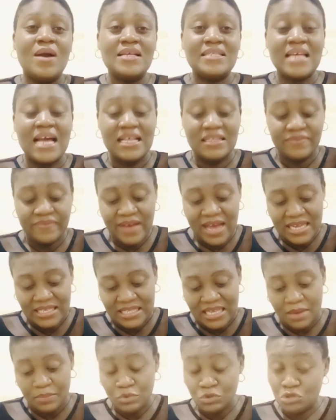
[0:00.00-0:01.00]

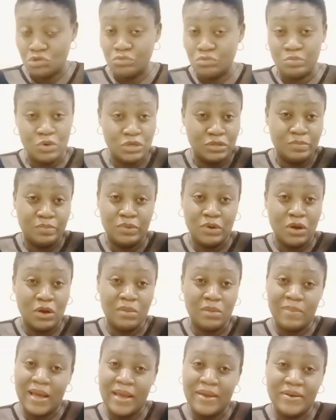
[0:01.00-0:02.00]
advisable to mold
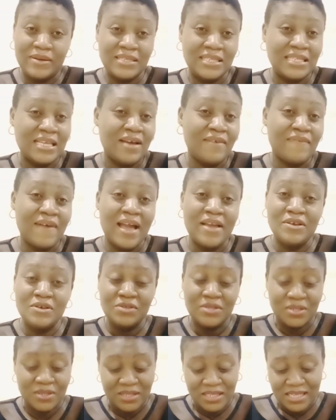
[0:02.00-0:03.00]
block by yourself. I
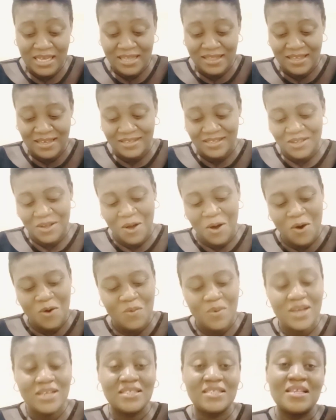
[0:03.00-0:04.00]
used to say this
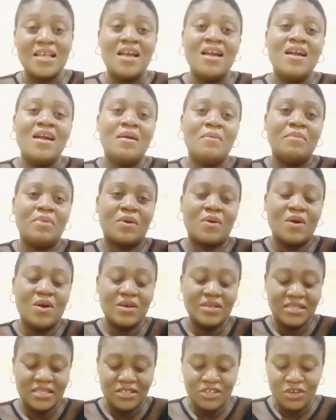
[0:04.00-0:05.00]
always
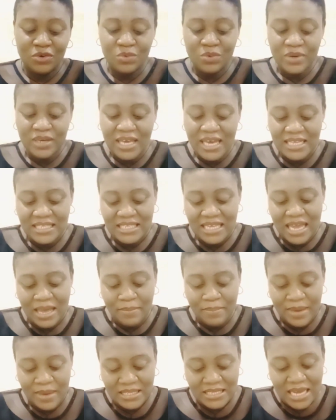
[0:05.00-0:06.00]
because you will get a
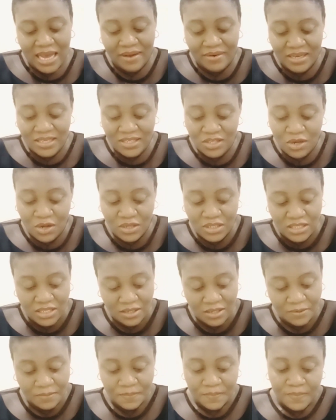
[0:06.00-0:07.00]
better result
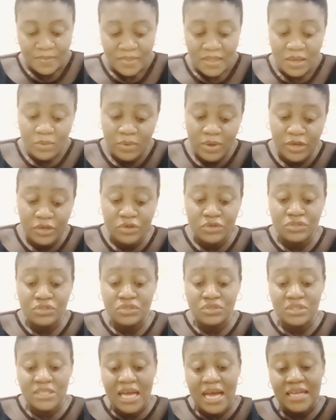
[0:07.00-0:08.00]
when you
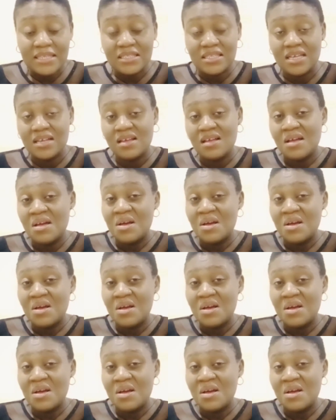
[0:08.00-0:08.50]
do that.